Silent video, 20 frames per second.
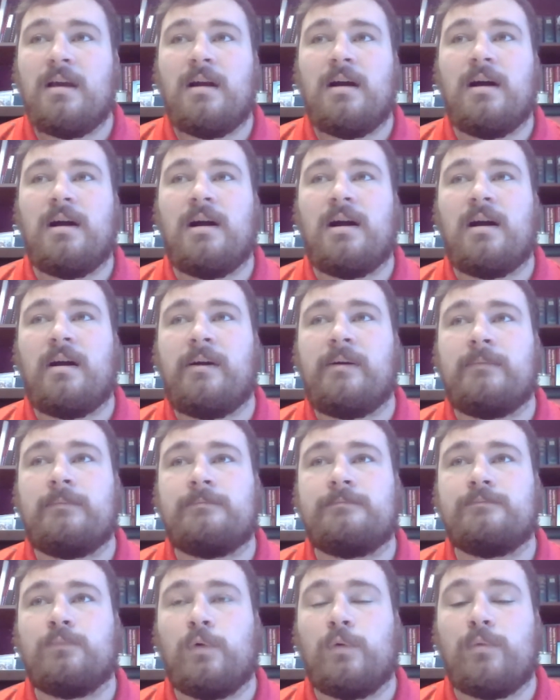
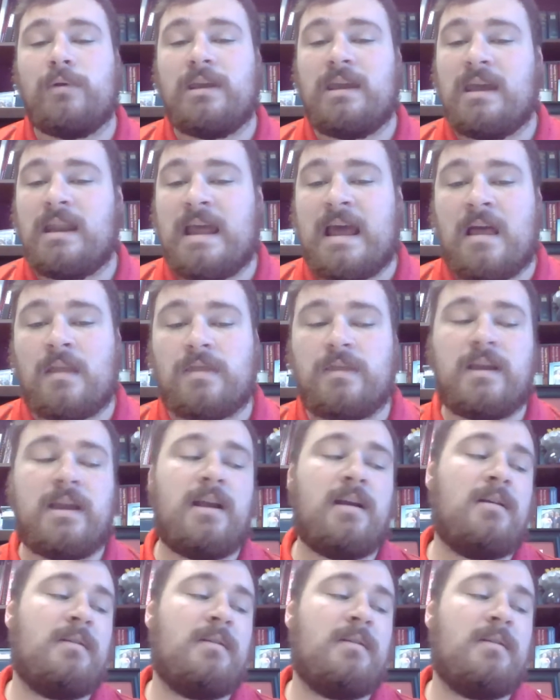when we get out there,